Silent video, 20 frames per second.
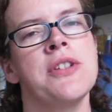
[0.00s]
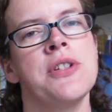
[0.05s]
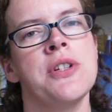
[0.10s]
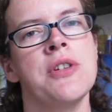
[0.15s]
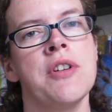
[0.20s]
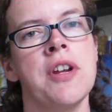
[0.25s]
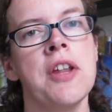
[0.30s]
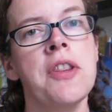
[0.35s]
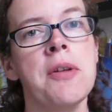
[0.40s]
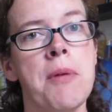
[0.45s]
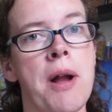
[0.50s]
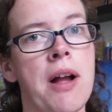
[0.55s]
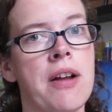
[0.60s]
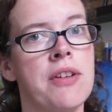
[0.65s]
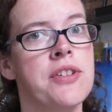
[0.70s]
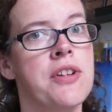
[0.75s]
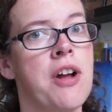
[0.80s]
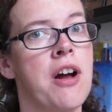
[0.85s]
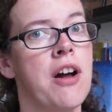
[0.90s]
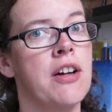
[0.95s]
to another
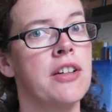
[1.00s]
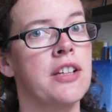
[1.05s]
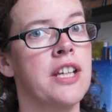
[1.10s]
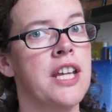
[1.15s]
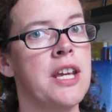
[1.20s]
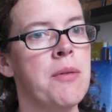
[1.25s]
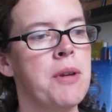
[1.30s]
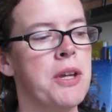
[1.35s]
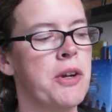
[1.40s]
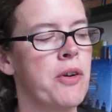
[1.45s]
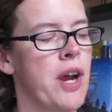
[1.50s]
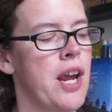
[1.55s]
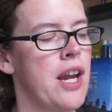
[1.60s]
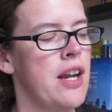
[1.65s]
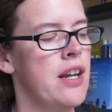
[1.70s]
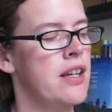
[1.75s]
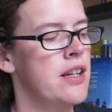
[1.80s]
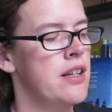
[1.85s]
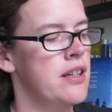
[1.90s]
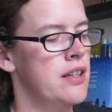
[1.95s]
box called Kiwi Crate.
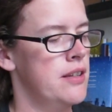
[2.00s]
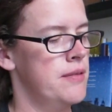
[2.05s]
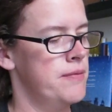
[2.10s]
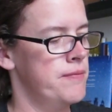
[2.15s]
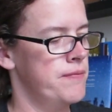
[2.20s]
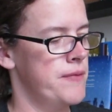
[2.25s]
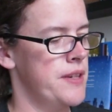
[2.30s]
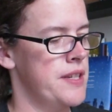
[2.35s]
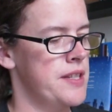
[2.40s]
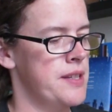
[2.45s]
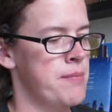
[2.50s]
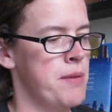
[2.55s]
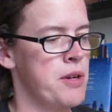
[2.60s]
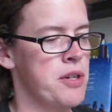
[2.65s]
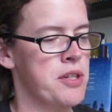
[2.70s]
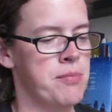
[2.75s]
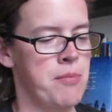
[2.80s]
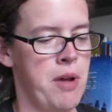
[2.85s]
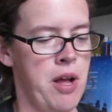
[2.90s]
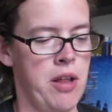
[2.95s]
It's much
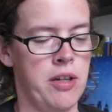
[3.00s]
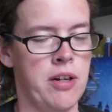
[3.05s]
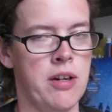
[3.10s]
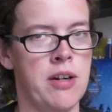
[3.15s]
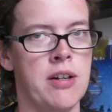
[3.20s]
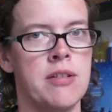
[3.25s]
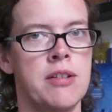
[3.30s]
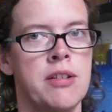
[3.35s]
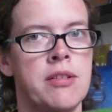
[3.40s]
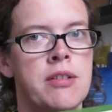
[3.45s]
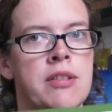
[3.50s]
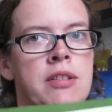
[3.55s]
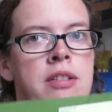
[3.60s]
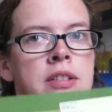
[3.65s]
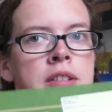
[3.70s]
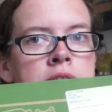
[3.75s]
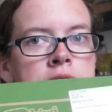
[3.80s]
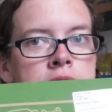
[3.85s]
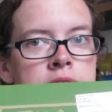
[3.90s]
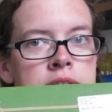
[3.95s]
smaller,
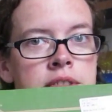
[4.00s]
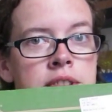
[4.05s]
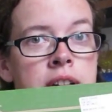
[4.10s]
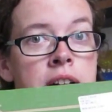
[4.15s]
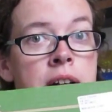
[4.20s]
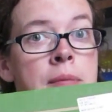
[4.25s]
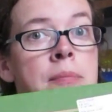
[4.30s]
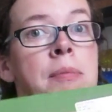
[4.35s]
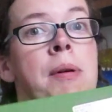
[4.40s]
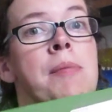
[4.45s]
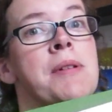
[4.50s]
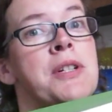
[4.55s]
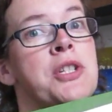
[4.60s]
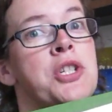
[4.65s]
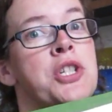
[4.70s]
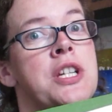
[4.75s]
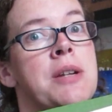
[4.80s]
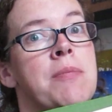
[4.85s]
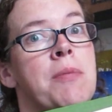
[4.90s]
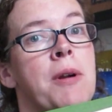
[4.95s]
but much
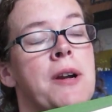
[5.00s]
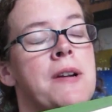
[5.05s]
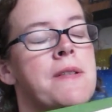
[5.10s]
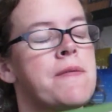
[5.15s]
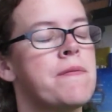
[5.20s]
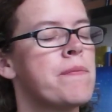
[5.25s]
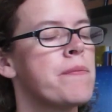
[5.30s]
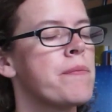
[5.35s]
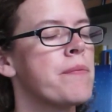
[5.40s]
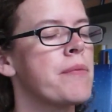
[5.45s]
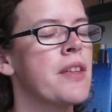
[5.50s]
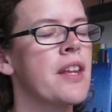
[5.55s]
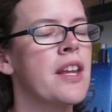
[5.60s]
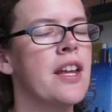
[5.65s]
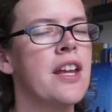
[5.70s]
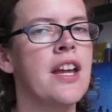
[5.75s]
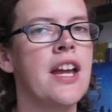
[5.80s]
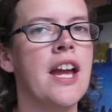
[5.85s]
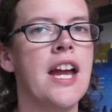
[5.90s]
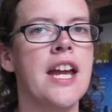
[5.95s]
cheaper.
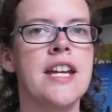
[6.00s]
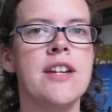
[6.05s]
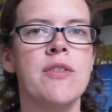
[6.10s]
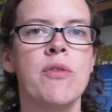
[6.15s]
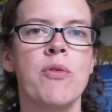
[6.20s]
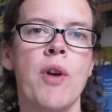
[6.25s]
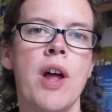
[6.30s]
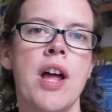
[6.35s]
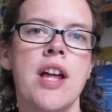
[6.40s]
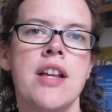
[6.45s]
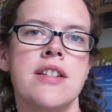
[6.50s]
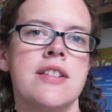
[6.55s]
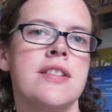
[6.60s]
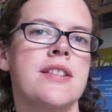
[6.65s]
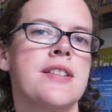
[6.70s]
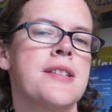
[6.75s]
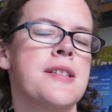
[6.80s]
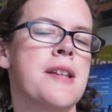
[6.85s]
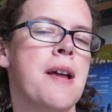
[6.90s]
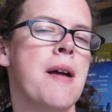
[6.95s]
It
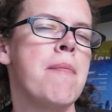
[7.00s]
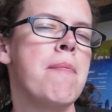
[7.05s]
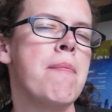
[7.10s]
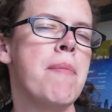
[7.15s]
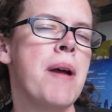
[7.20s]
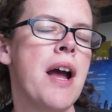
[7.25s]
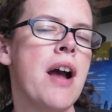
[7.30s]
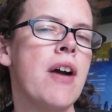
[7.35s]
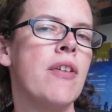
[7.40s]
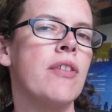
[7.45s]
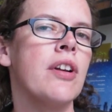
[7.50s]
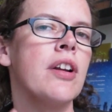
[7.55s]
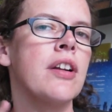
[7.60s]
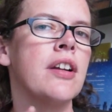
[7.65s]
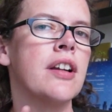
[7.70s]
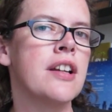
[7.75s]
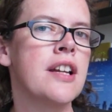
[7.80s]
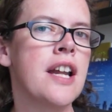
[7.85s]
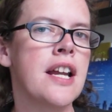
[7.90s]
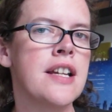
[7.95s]
runs about
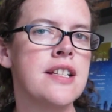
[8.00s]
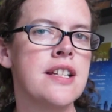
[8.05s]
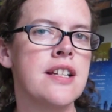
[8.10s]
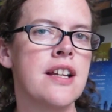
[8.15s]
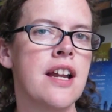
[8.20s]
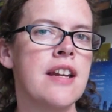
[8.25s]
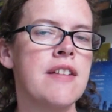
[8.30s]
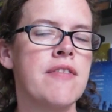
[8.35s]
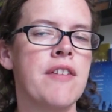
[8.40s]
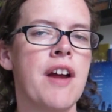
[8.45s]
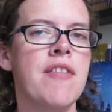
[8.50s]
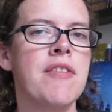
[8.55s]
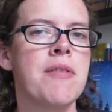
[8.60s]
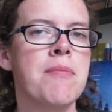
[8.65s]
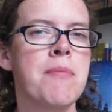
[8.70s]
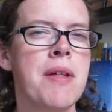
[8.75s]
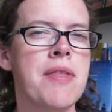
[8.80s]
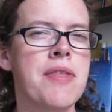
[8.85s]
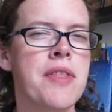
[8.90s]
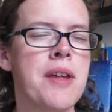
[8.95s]
nineteen ninety-five a
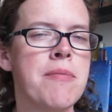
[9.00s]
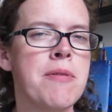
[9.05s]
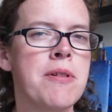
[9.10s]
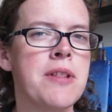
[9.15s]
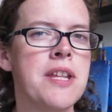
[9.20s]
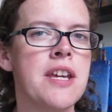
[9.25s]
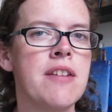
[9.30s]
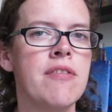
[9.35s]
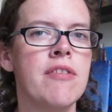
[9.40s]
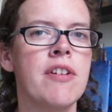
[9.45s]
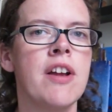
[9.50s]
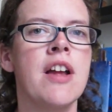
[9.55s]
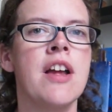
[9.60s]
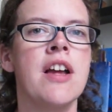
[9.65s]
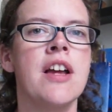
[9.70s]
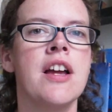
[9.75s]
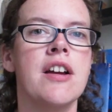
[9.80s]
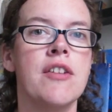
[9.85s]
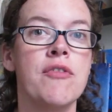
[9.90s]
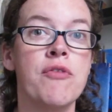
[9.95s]
month, I believe,
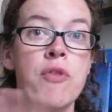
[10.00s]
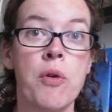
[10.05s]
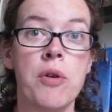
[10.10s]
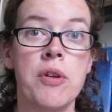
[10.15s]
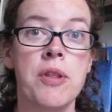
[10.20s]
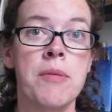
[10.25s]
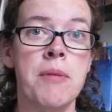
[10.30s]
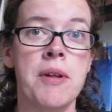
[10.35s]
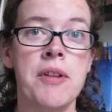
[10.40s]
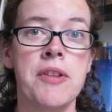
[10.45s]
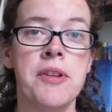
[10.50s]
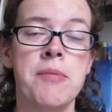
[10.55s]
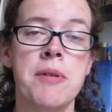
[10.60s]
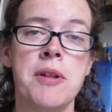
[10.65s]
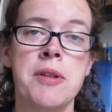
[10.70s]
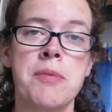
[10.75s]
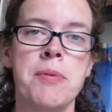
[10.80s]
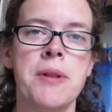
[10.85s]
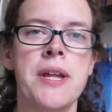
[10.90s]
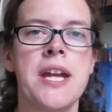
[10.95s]
for the
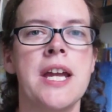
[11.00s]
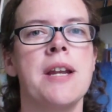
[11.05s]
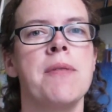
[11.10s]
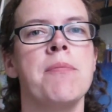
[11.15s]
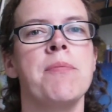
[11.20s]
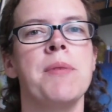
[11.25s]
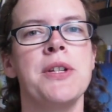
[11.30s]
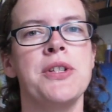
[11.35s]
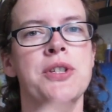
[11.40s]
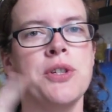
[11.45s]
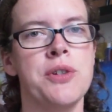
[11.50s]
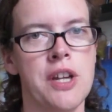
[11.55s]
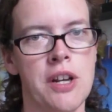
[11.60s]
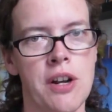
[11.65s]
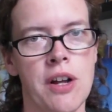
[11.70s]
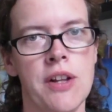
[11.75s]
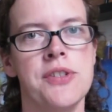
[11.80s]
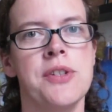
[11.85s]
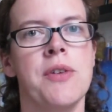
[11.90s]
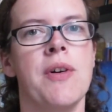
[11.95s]
month-to-month plan, but you can
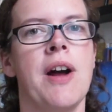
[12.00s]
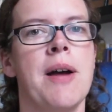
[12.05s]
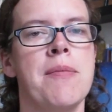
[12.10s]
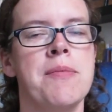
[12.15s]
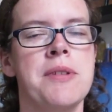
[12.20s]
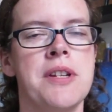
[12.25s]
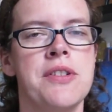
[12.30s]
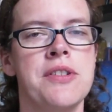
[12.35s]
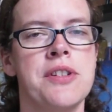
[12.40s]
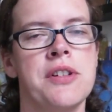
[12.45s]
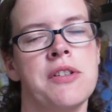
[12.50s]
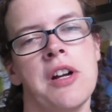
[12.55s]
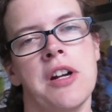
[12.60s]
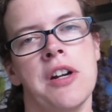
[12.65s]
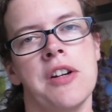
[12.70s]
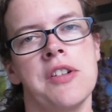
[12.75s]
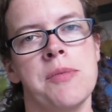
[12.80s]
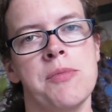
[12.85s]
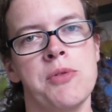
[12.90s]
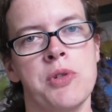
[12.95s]
also opt in to longer
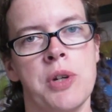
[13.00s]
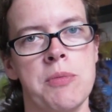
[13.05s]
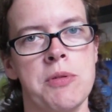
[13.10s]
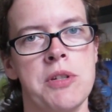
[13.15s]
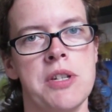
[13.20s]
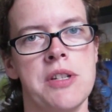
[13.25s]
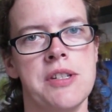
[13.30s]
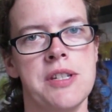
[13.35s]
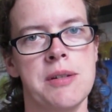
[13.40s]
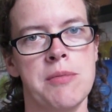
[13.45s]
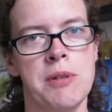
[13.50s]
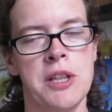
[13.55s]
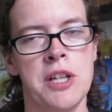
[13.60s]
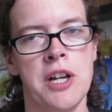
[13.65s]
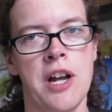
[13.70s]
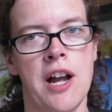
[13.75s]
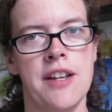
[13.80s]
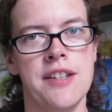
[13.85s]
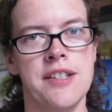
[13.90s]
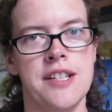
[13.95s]
subscriptions to bring the
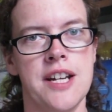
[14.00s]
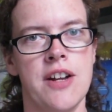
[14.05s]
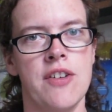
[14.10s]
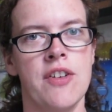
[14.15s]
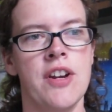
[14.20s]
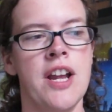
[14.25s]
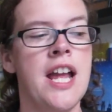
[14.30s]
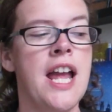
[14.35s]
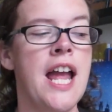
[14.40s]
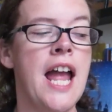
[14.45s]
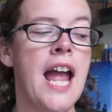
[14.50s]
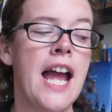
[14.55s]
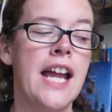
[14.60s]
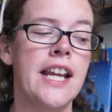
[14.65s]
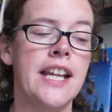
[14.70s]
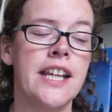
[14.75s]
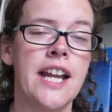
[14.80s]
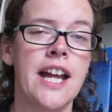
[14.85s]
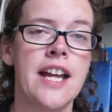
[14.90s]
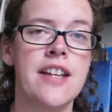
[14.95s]
cost down. And
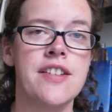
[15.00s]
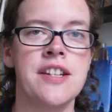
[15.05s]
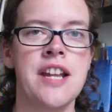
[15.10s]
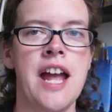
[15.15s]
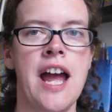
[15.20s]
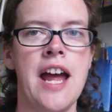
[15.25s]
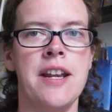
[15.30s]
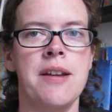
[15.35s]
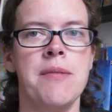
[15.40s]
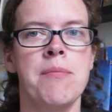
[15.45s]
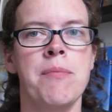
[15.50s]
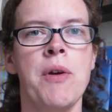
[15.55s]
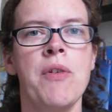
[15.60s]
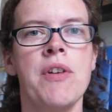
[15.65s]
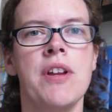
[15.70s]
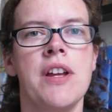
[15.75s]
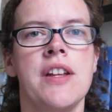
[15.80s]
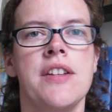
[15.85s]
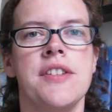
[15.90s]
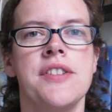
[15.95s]
it has an added
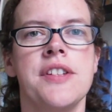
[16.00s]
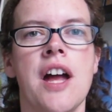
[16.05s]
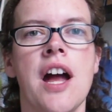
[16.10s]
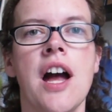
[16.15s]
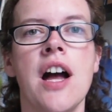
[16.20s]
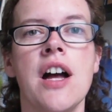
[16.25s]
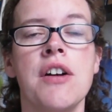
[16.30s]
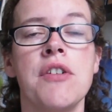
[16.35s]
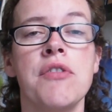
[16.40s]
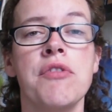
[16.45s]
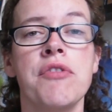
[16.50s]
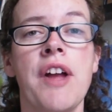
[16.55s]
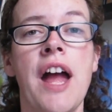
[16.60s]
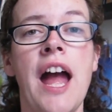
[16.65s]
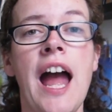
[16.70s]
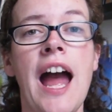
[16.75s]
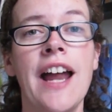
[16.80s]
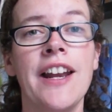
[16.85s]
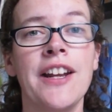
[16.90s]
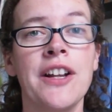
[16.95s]
bonus of
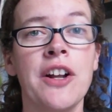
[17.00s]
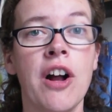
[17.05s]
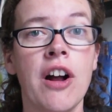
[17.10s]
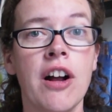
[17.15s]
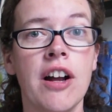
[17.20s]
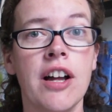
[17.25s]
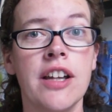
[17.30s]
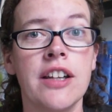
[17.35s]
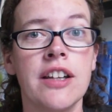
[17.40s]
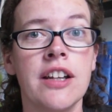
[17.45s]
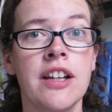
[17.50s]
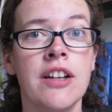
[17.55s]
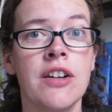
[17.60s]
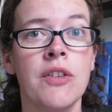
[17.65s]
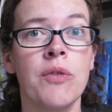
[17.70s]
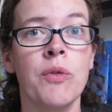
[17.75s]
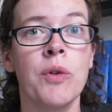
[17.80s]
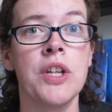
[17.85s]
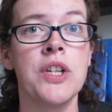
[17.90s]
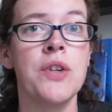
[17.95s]
adding on
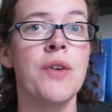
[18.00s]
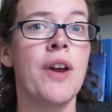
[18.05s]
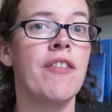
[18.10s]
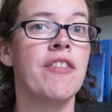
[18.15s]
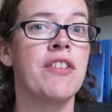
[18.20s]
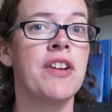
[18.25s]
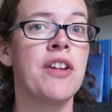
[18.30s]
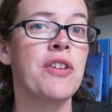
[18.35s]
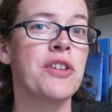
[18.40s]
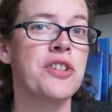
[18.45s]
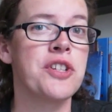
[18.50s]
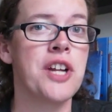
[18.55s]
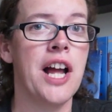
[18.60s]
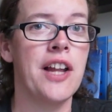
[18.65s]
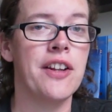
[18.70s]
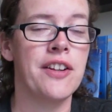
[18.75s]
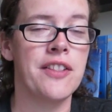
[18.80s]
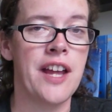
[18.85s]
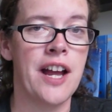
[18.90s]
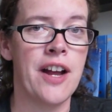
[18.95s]
when you have another
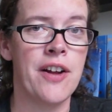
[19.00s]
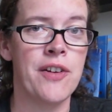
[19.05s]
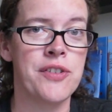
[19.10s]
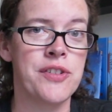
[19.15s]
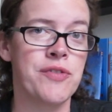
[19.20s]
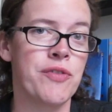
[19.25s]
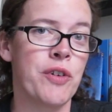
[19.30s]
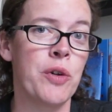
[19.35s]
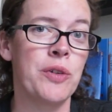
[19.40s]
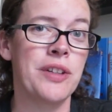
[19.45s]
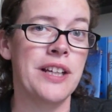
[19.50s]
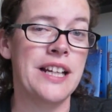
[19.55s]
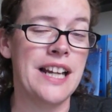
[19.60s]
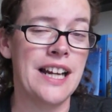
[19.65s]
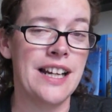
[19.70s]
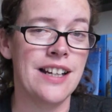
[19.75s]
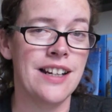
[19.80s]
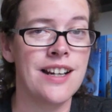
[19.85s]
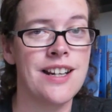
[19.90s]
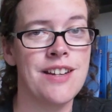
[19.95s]
child in the house for only
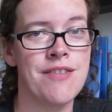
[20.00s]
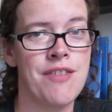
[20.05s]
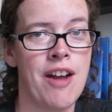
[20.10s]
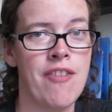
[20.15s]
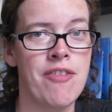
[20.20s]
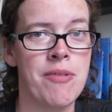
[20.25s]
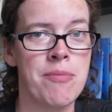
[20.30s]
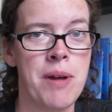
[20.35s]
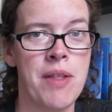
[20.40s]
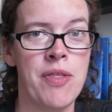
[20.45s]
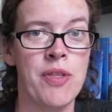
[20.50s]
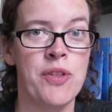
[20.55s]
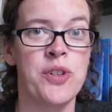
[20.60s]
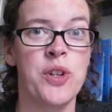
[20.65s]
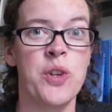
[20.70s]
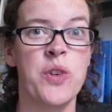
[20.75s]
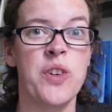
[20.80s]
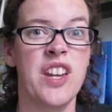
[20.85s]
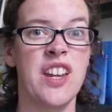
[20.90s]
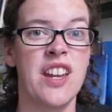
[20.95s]
nine ninety-five a month, so
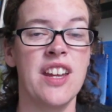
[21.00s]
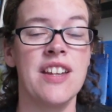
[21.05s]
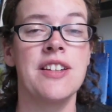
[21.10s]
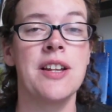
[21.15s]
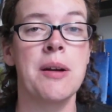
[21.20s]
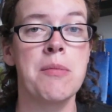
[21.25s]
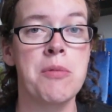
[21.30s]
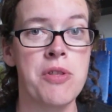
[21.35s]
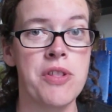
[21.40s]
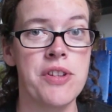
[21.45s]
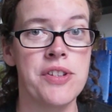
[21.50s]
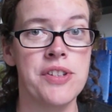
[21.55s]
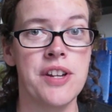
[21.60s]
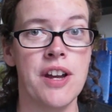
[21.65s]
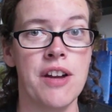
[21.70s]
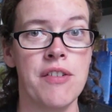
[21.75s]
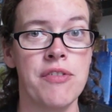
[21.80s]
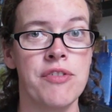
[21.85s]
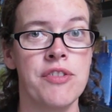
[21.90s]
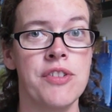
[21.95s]
you can get double the
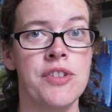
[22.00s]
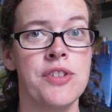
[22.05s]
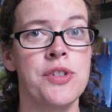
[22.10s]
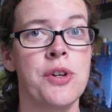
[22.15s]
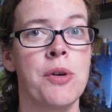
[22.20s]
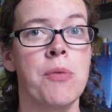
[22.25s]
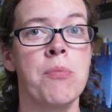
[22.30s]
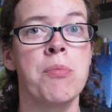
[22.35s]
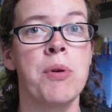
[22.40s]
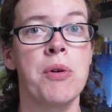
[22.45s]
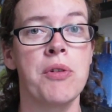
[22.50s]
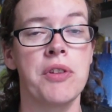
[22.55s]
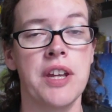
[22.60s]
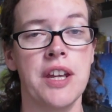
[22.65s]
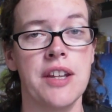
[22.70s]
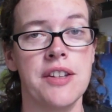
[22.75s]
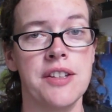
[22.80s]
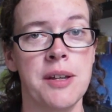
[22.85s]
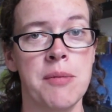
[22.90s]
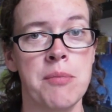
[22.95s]
stuff so both
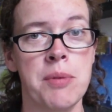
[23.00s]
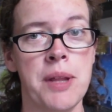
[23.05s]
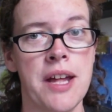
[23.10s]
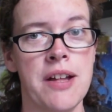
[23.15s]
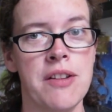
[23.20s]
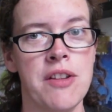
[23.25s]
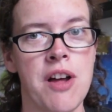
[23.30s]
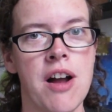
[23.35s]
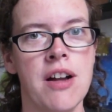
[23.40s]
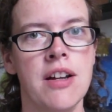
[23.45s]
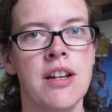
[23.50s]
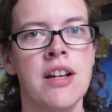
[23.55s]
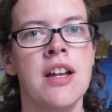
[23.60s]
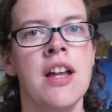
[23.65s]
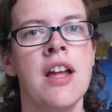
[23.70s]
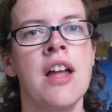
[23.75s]
kids can play along.